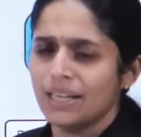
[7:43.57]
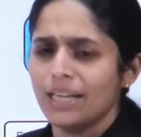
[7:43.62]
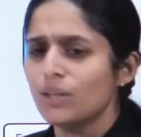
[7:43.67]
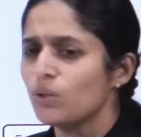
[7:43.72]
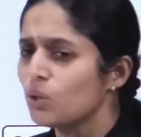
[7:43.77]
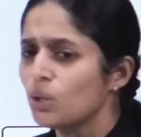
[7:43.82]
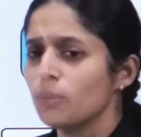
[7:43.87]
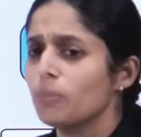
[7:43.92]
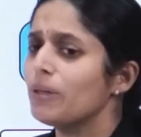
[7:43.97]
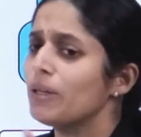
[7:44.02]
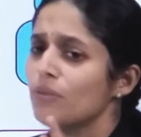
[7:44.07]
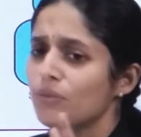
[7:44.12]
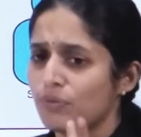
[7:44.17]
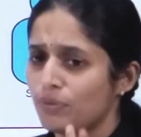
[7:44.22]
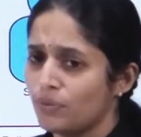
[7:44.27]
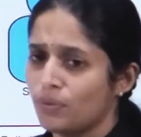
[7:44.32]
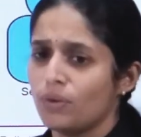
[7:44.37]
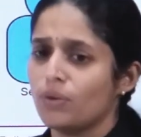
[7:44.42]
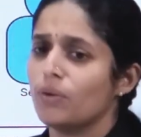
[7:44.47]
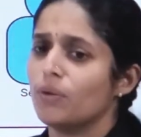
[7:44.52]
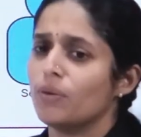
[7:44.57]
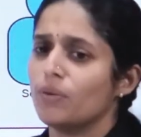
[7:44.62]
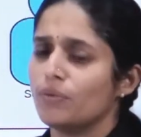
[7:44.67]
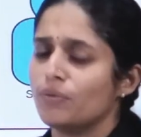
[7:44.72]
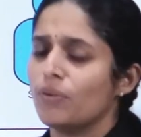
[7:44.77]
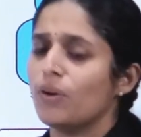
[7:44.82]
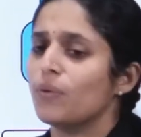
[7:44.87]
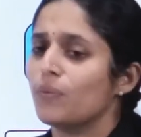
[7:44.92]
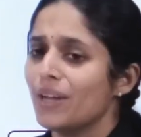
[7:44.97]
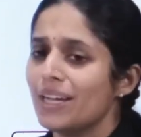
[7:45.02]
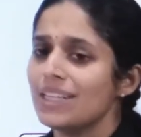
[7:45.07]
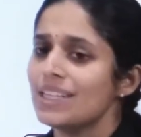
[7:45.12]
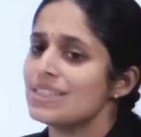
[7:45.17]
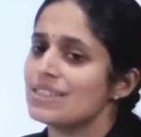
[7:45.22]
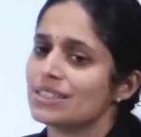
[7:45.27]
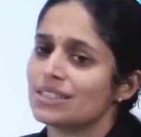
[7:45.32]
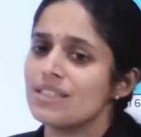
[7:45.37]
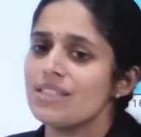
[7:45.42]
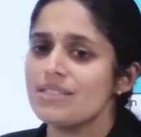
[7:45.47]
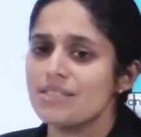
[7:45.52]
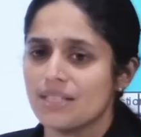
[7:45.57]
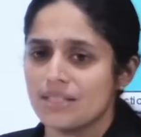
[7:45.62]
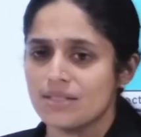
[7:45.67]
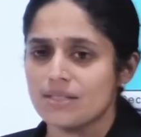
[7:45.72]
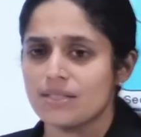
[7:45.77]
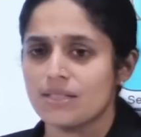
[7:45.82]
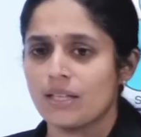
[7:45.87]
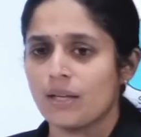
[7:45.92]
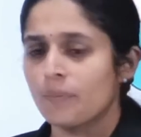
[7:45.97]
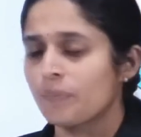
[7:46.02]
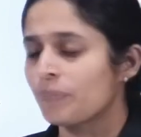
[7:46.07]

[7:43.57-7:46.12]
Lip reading: It could be for various reasons.